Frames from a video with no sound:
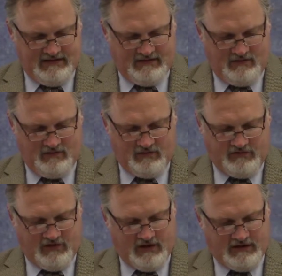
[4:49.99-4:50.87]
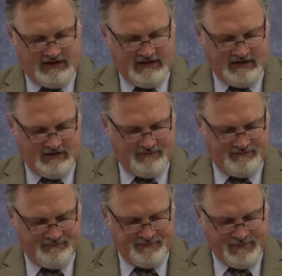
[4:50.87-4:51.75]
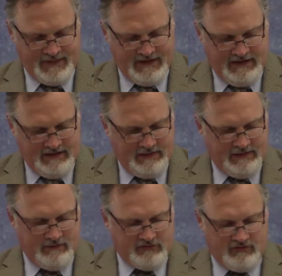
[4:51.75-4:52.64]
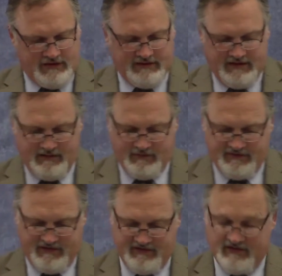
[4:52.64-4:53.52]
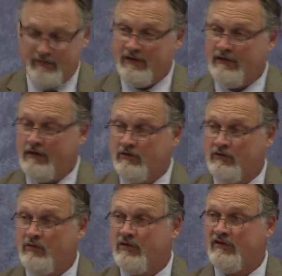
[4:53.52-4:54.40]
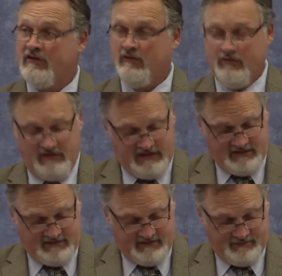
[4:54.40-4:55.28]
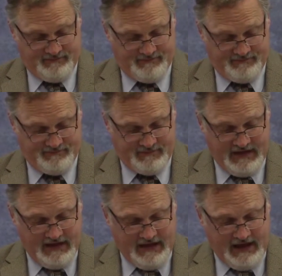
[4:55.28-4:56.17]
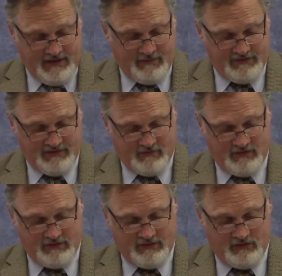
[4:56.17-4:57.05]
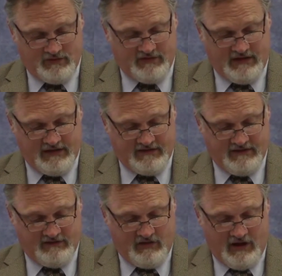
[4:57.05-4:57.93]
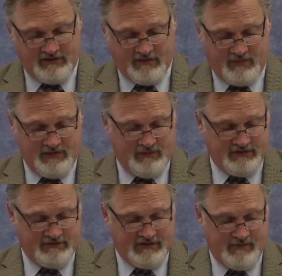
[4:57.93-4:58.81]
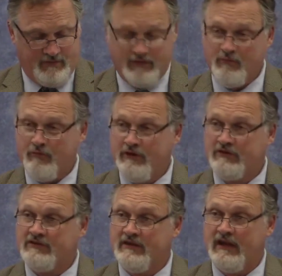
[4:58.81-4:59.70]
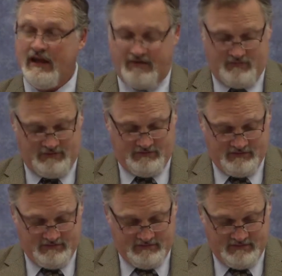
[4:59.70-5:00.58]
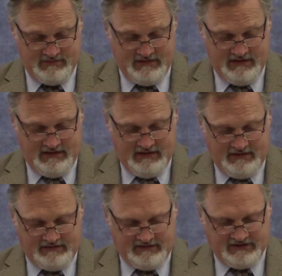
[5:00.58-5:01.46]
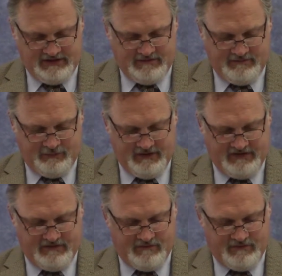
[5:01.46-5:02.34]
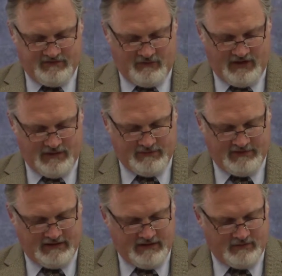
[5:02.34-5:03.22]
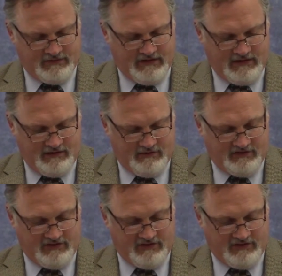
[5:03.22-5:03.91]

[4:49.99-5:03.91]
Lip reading: who's talking here. They were trying to get him to say something they could twist and use against him. Happens on one of those days, he taught the people in the temple and preached the gospel. that the chief priests and scribes, together with the elders,